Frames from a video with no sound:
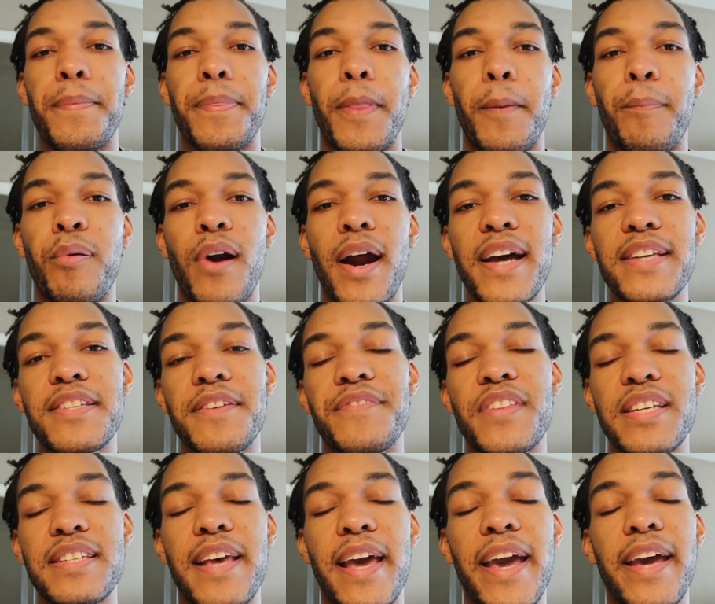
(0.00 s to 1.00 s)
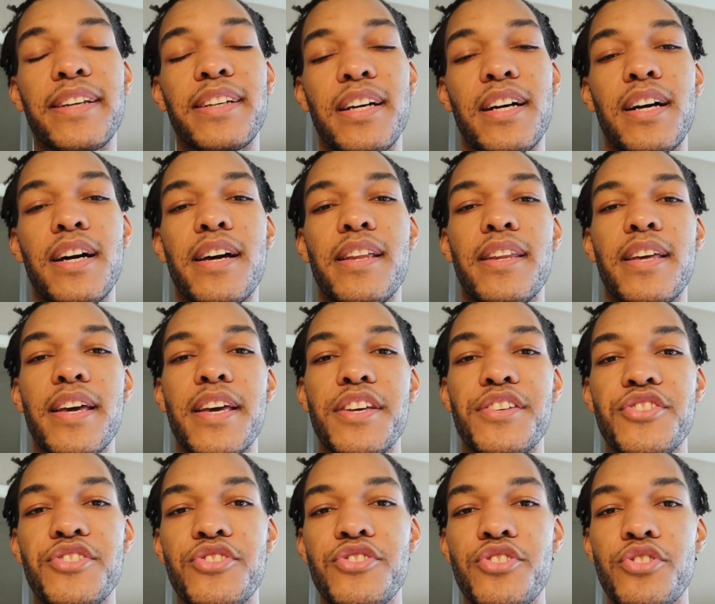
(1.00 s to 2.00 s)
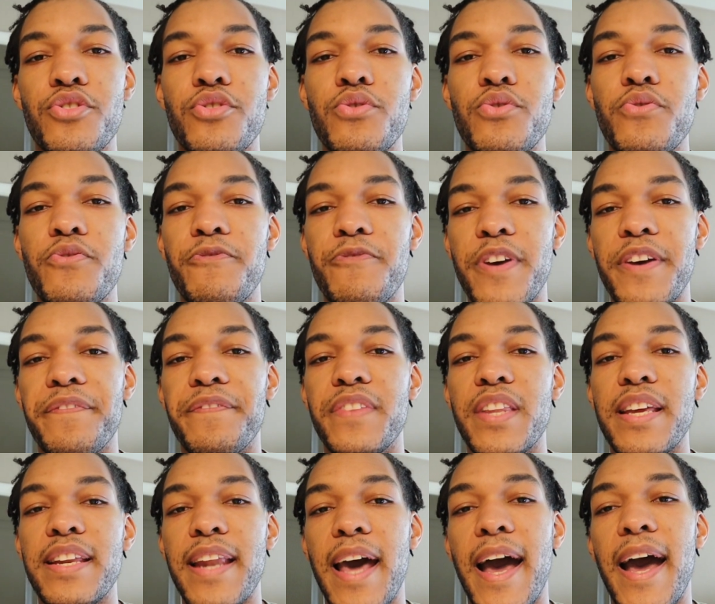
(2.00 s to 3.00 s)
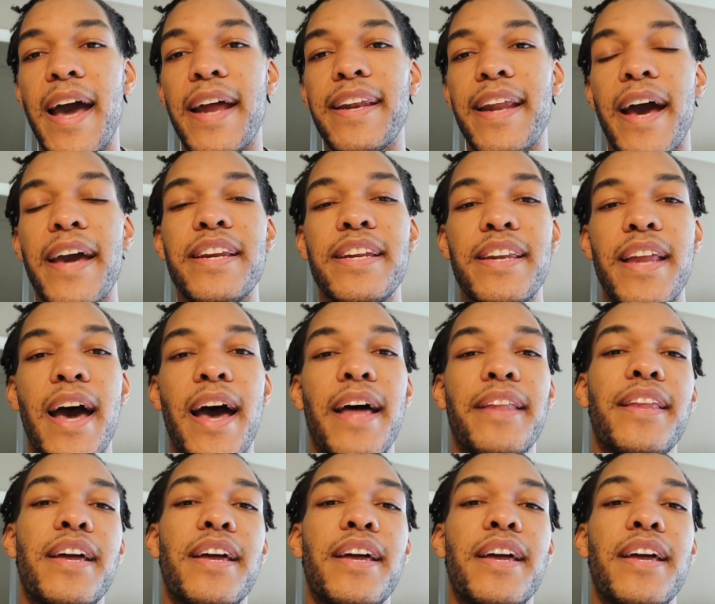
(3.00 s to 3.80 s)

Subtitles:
The price of this handgun is $259.99.